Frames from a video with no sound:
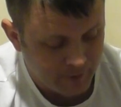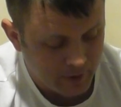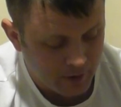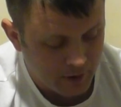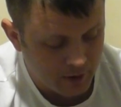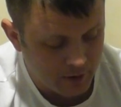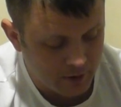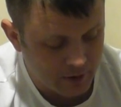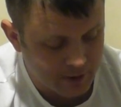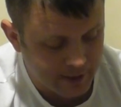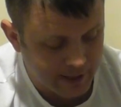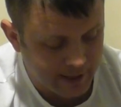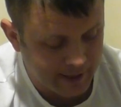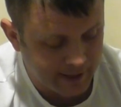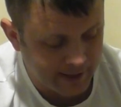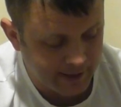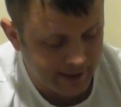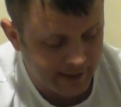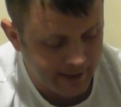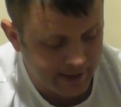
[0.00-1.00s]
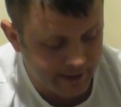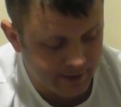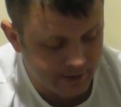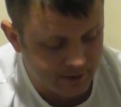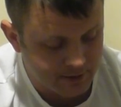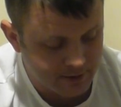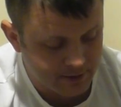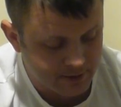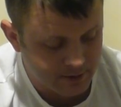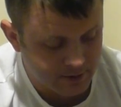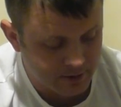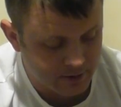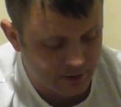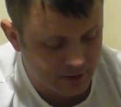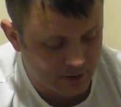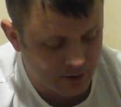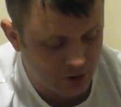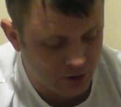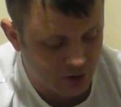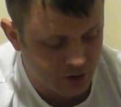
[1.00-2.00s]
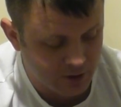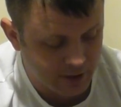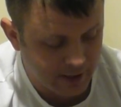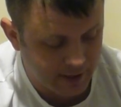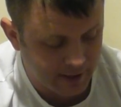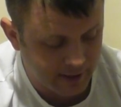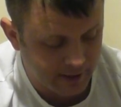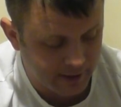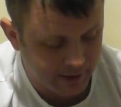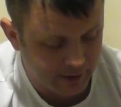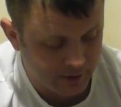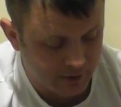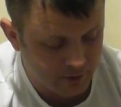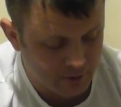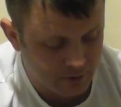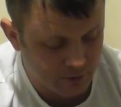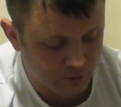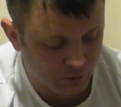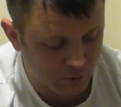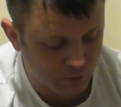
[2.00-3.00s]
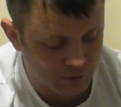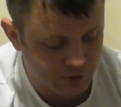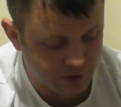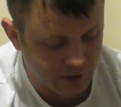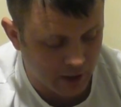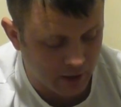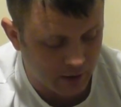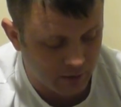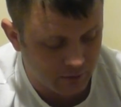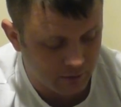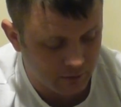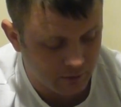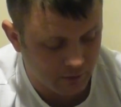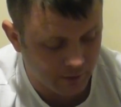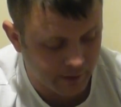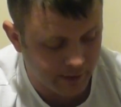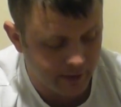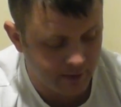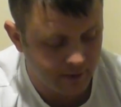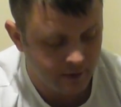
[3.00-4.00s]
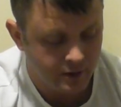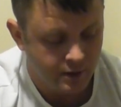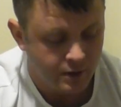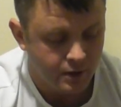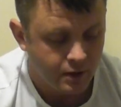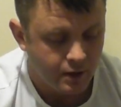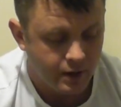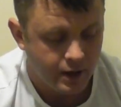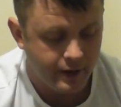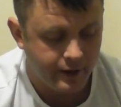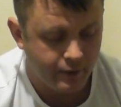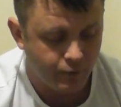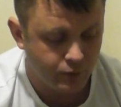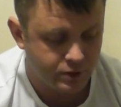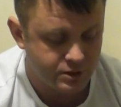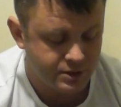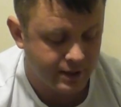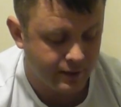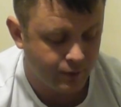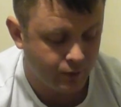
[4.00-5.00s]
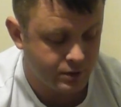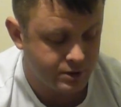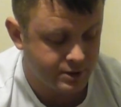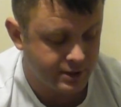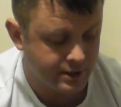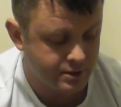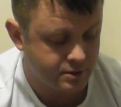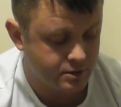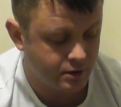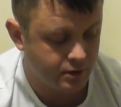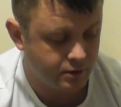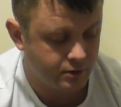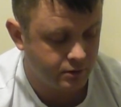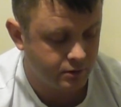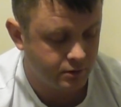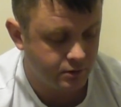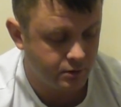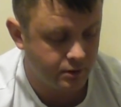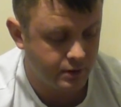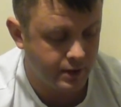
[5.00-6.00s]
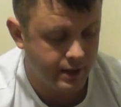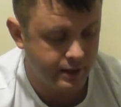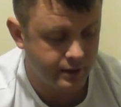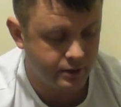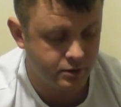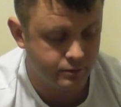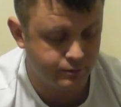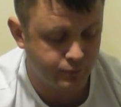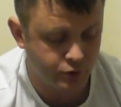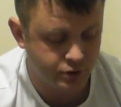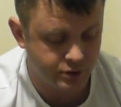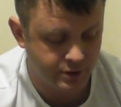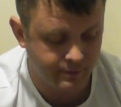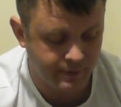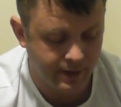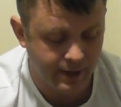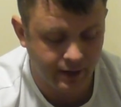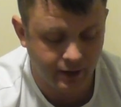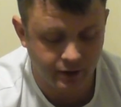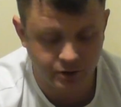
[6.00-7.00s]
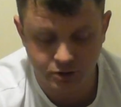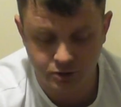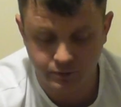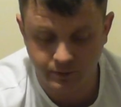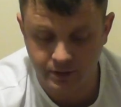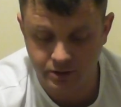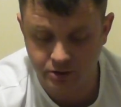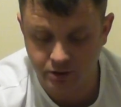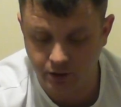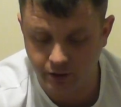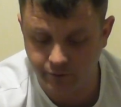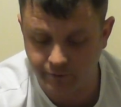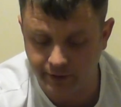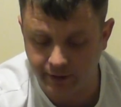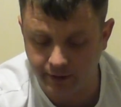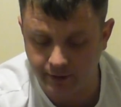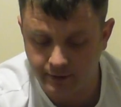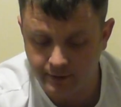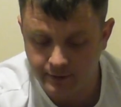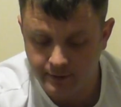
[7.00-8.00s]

and just angle it in just slightly towards you, alright? And once that's done, you just push it back and switch over.